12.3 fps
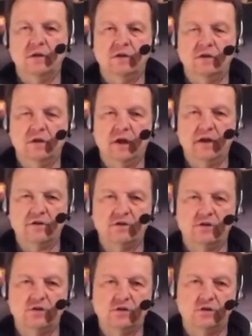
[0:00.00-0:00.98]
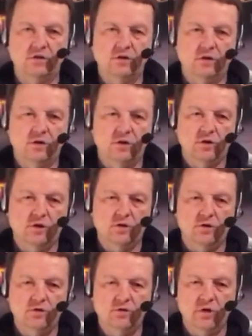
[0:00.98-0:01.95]
In the last
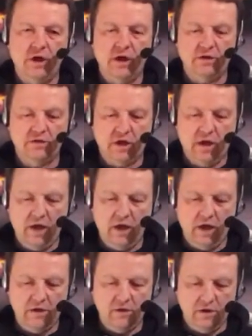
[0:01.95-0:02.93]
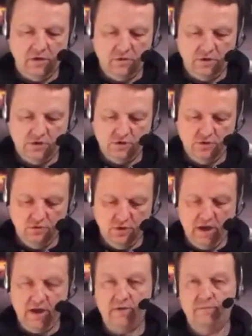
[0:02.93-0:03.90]
2 days I had her, it was too
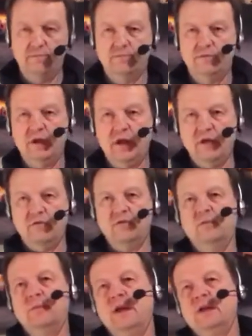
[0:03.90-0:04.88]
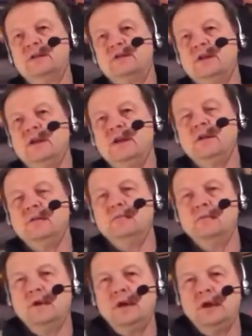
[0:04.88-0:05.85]
late to give her medicine,
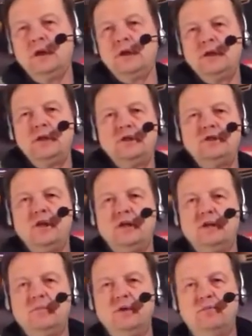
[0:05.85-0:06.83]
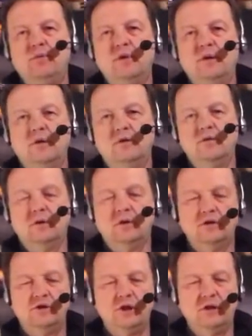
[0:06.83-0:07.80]
and she had to be put
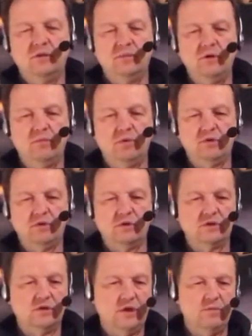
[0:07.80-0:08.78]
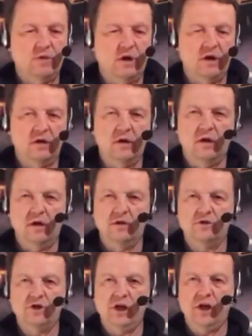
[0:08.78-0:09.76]
to sleep
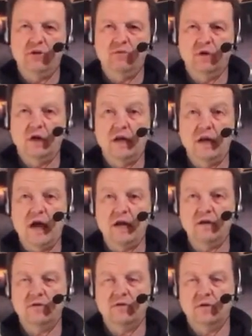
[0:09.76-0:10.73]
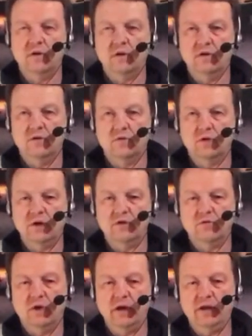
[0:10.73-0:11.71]
on January 9th,
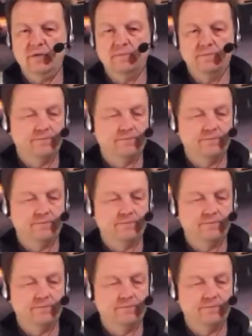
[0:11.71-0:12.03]
2020.